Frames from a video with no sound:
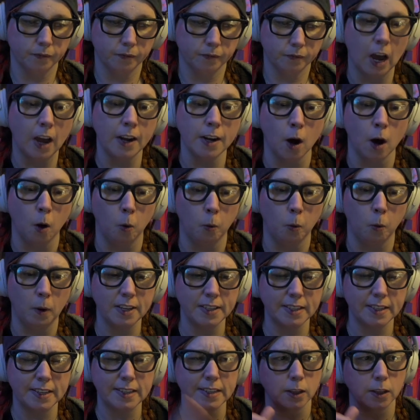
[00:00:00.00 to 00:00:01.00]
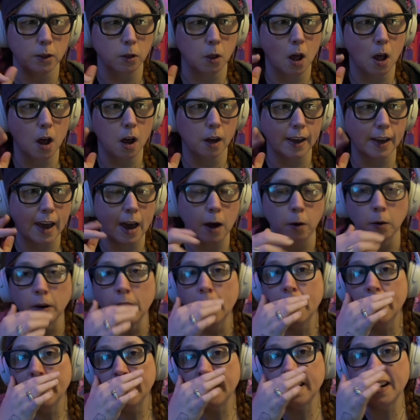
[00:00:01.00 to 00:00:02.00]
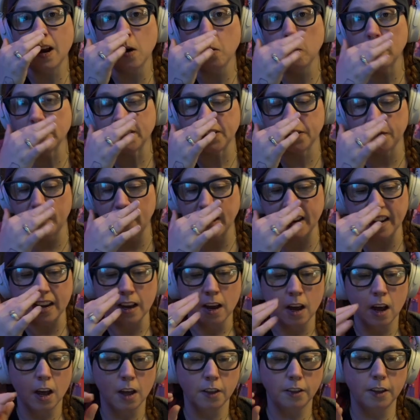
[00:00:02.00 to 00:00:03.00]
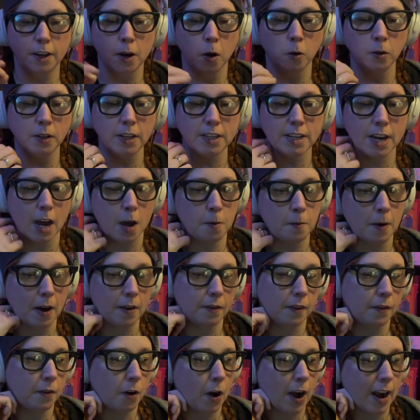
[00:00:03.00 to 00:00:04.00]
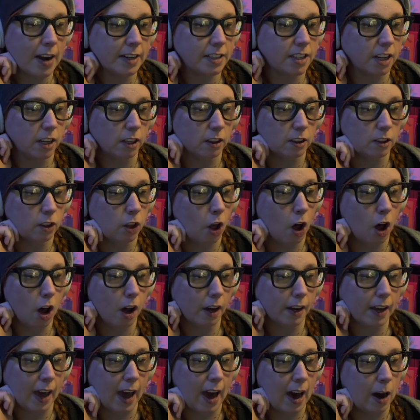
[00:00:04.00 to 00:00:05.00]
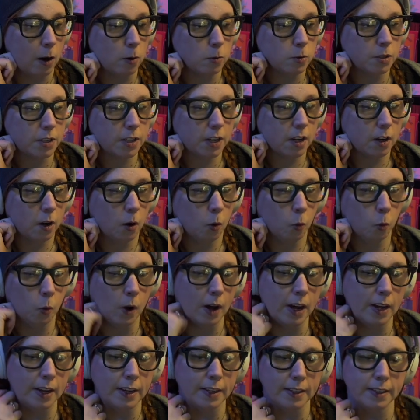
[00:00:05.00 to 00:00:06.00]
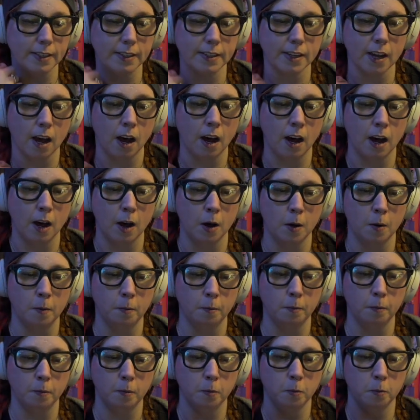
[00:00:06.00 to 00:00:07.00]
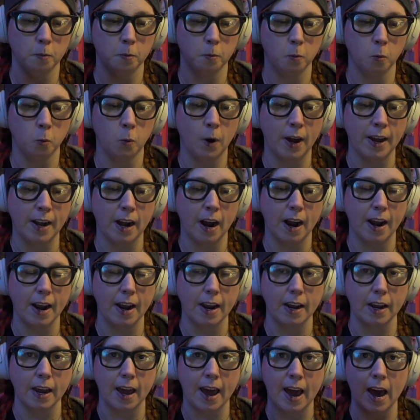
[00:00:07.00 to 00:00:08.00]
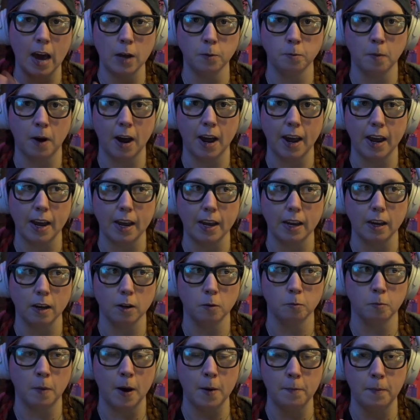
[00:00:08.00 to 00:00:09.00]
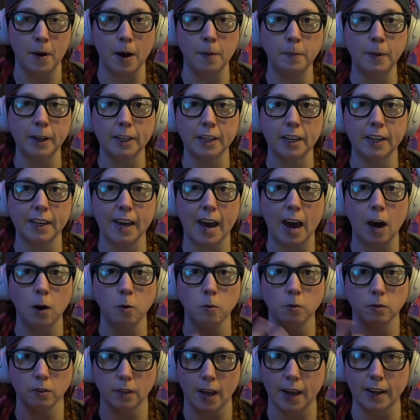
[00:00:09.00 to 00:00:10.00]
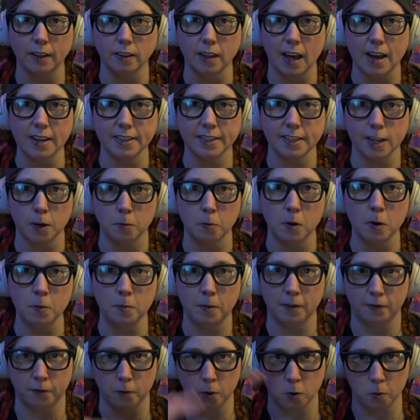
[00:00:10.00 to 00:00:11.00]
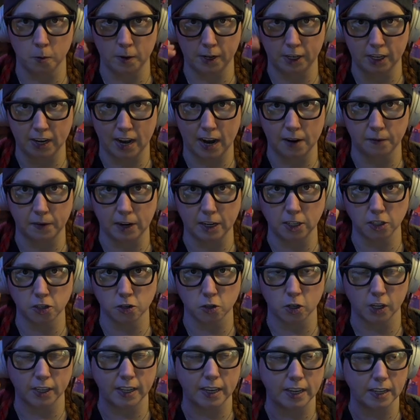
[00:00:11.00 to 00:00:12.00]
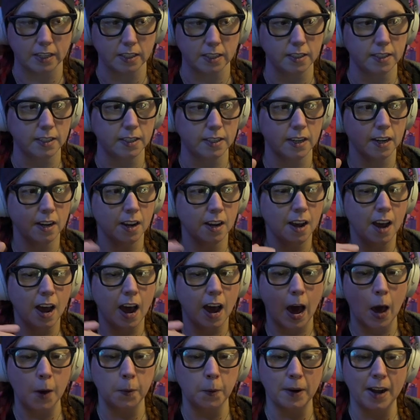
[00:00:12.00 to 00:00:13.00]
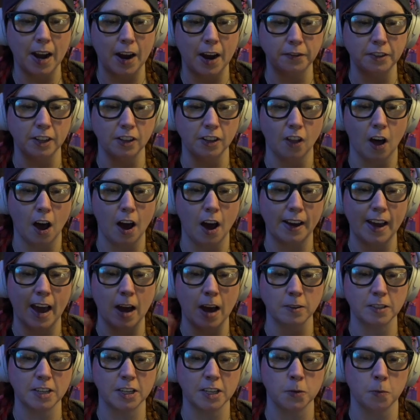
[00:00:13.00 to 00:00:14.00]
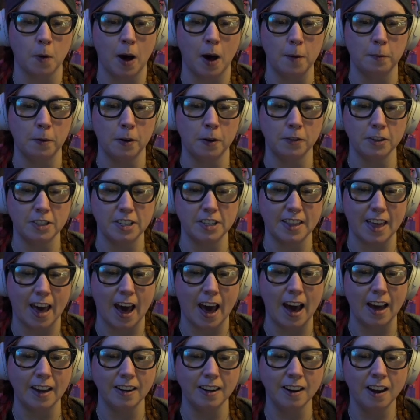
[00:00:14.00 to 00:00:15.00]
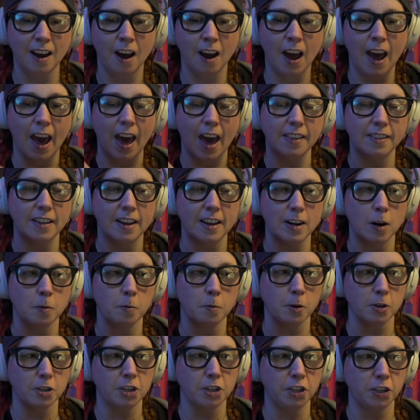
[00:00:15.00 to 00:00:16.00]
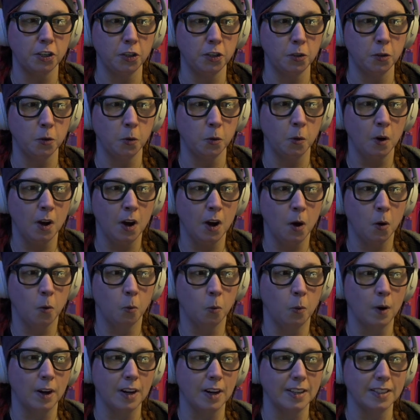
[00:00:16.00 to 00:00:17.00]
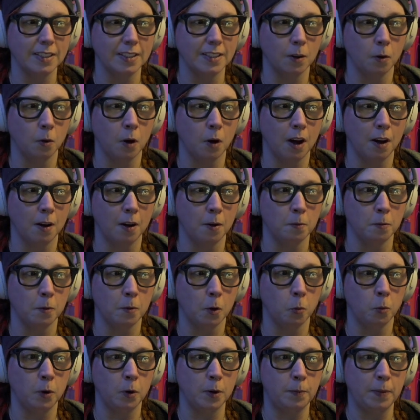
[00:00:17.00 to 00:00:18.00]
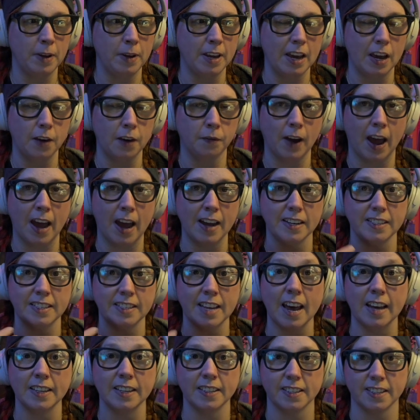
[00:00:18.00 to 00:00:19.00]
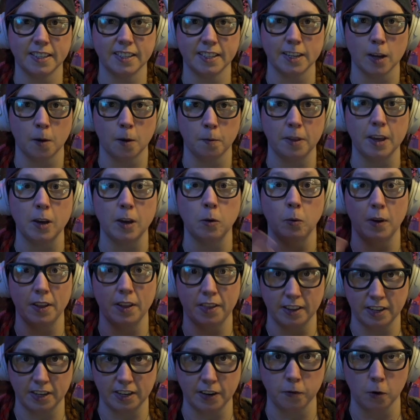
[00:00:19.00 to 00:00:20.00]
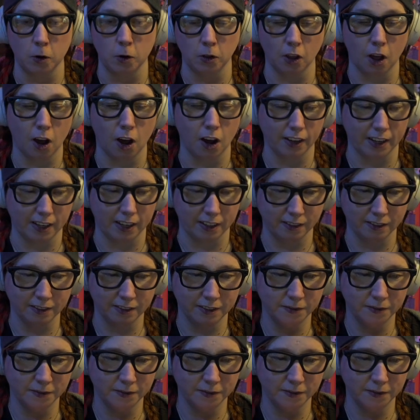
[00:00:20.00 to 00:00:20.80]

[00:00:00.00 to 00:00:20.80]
I know. What is this log out? You know what's funny? The only time I've ever had to log out was when I had my public account, like last summer, before we could have extra kins. I would have to log out to swap over to that. And then number two was would be if I had to test something with a different login.